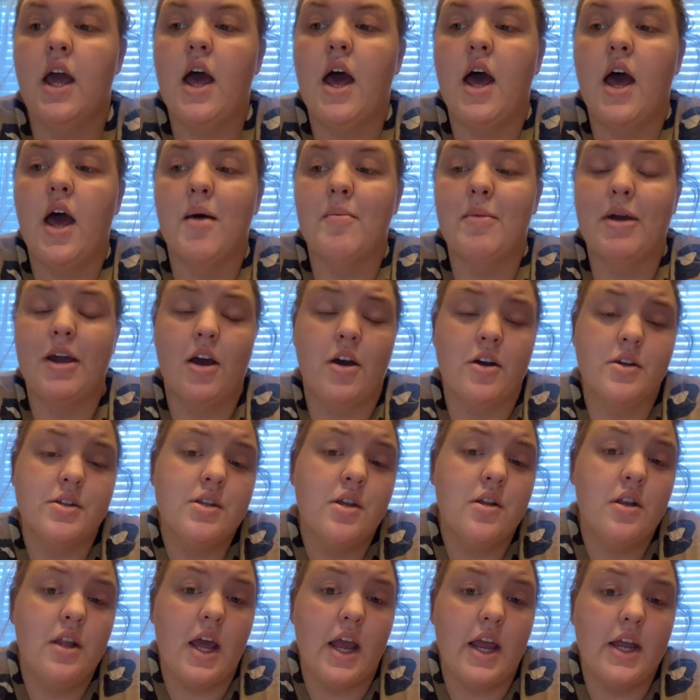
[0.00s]
I also
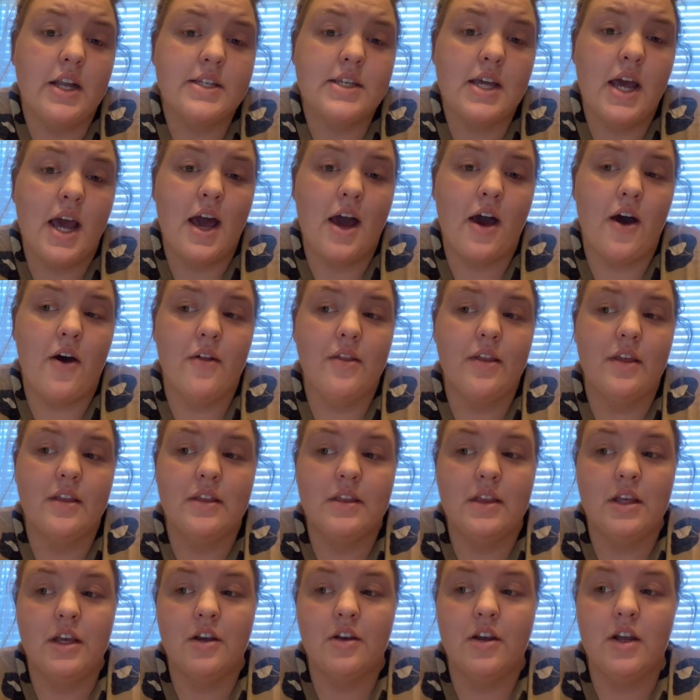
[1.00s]
liked how the
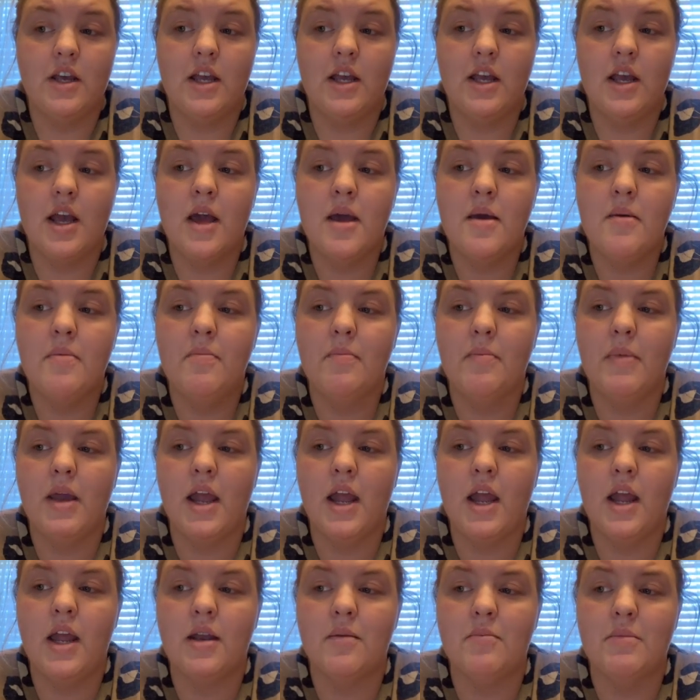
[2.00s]
theory
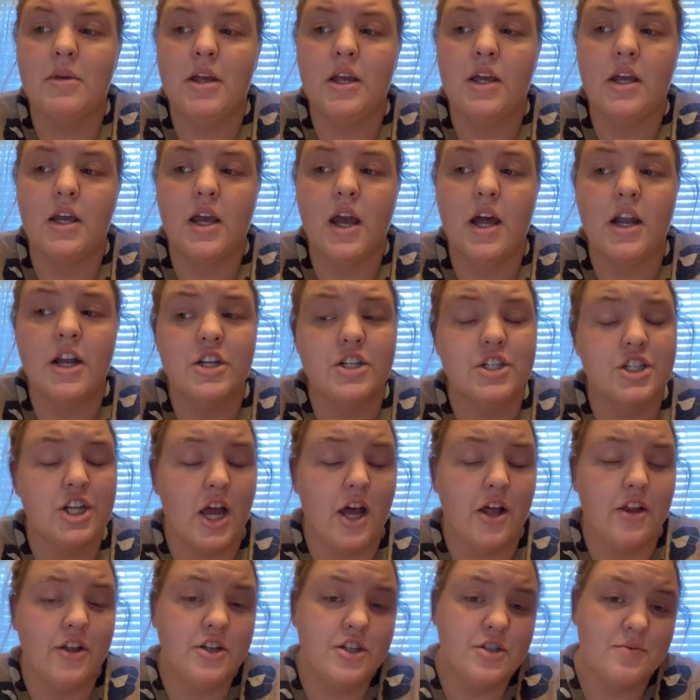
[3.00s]
made me kind of
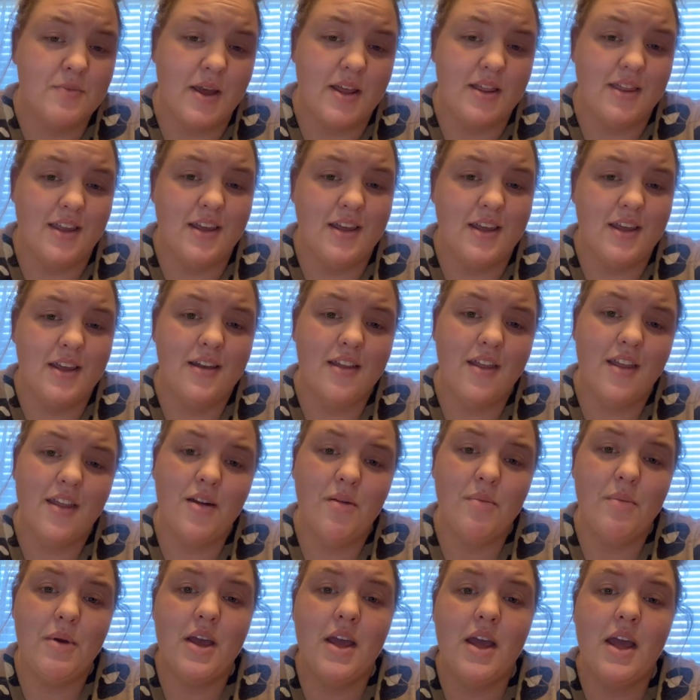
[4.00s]
challenge my thinking a little
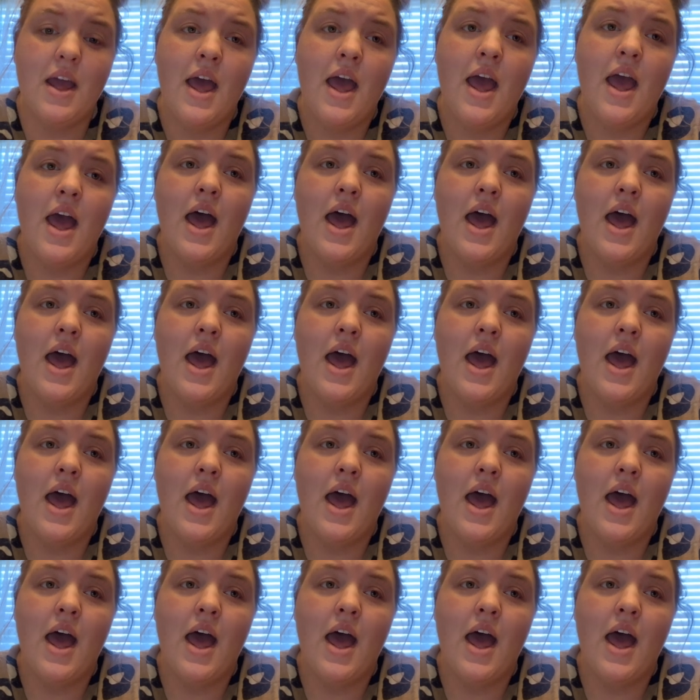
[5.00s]
bit.